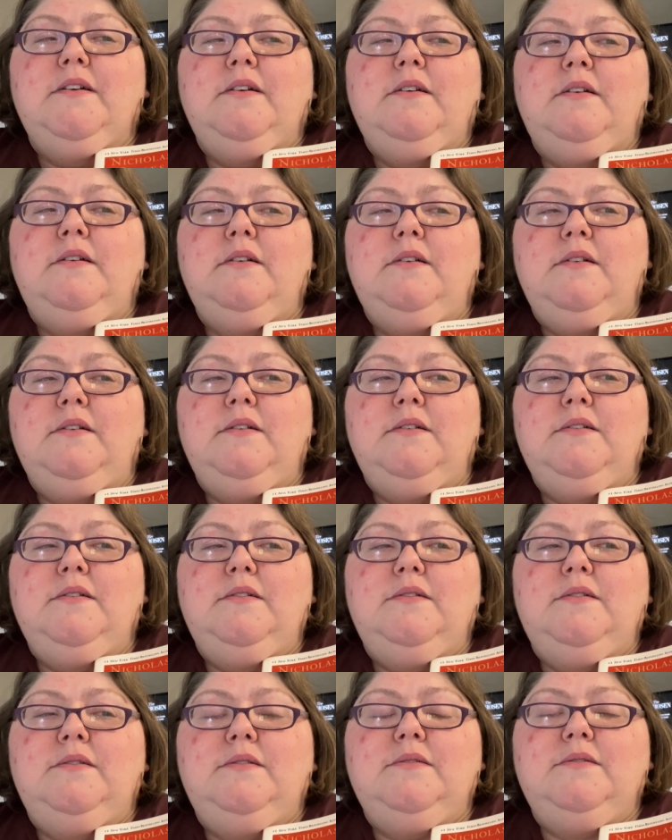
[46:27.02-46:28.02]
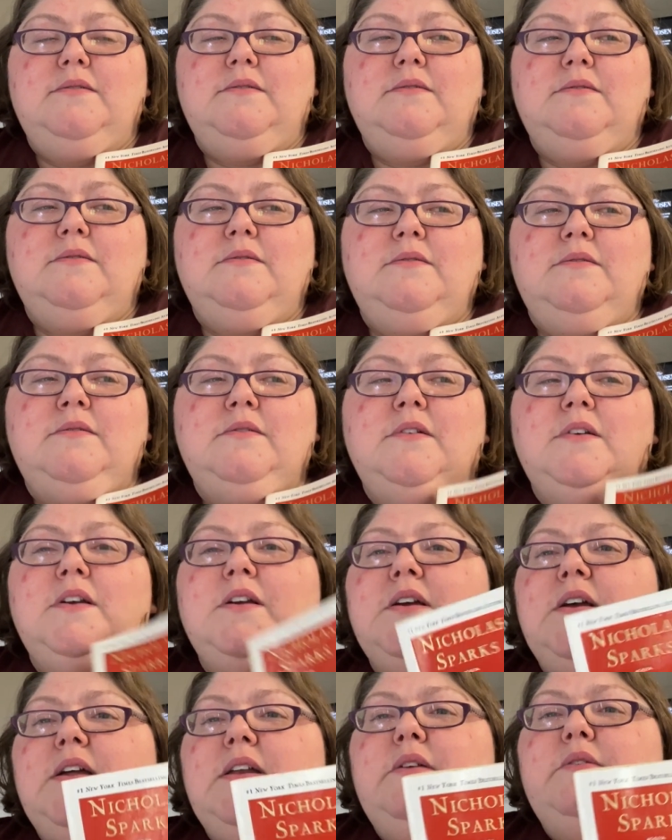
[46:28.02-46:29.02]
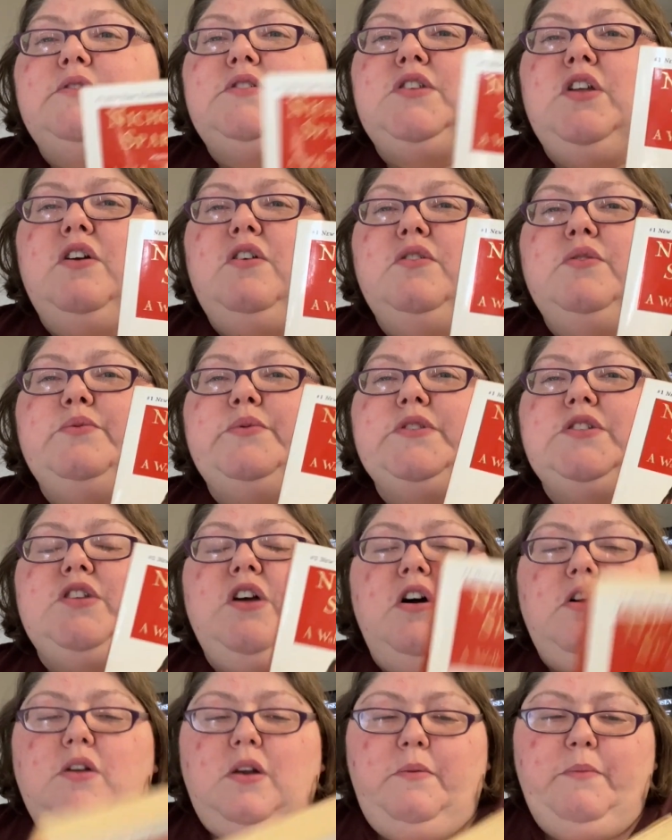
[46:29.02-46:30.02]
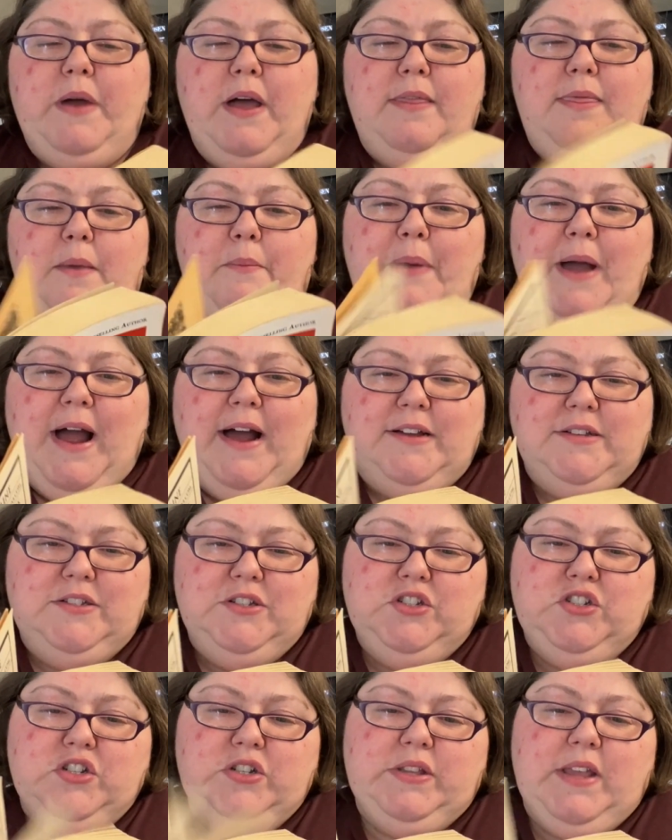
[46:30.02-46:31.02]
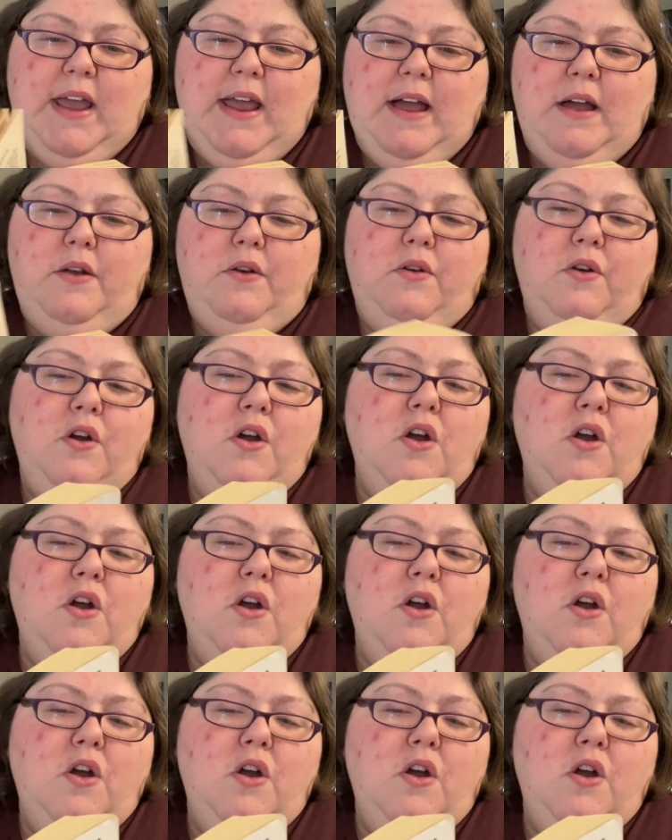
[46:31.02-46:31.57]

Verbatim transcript: And it was, it was talking about the passage that they had